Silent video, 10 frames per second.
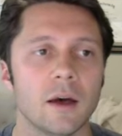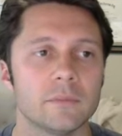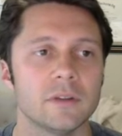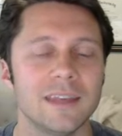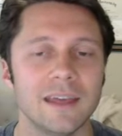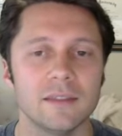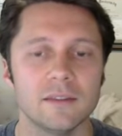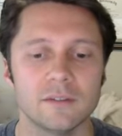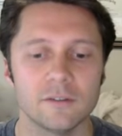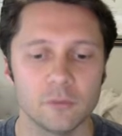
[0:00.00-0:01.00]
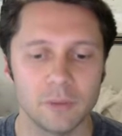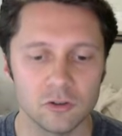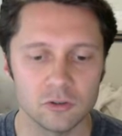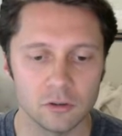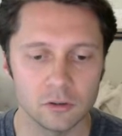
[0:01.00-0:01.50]
To get this
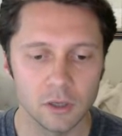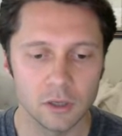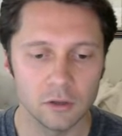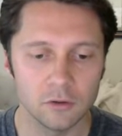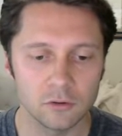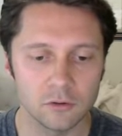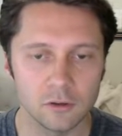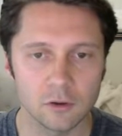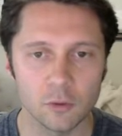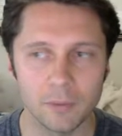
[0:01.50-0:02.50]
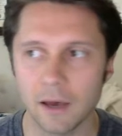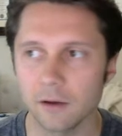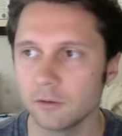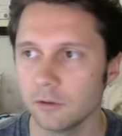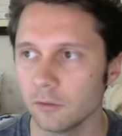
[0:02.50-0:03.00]
information, you just need to go
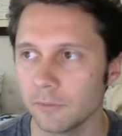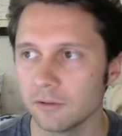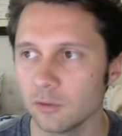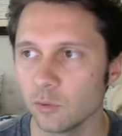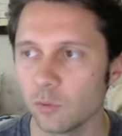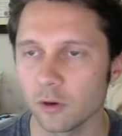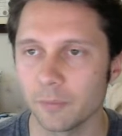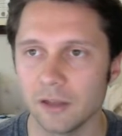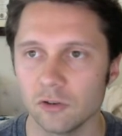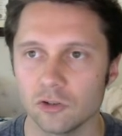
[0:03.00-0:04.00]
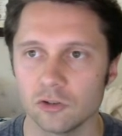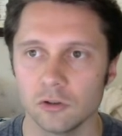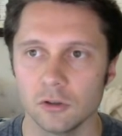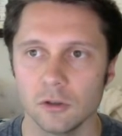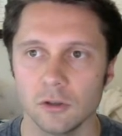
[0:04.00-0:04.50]
back to your MySQL Workbench
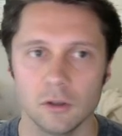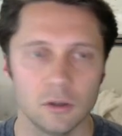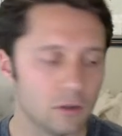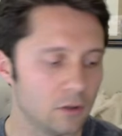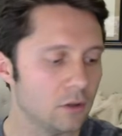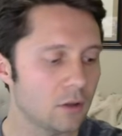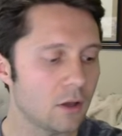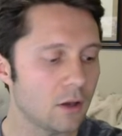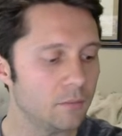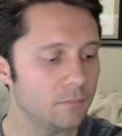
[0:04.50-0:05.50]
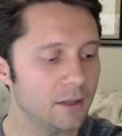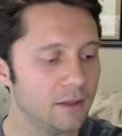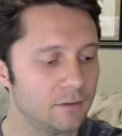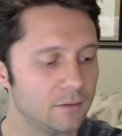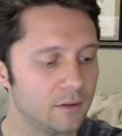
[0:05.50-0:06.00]

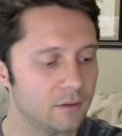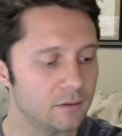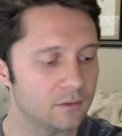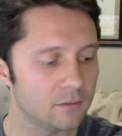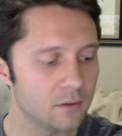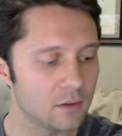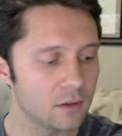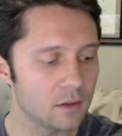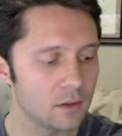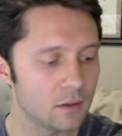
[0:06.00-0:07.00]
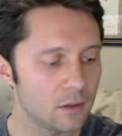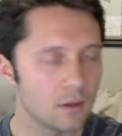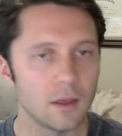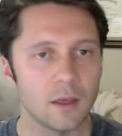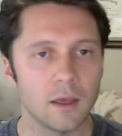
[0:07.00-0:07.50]
instance
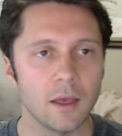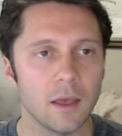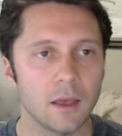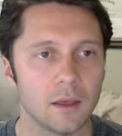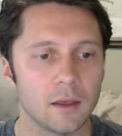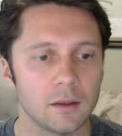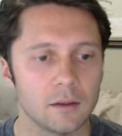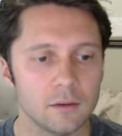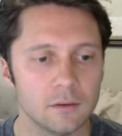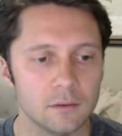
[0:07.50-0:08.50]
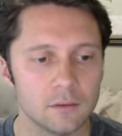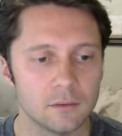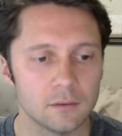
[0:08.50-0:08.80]
and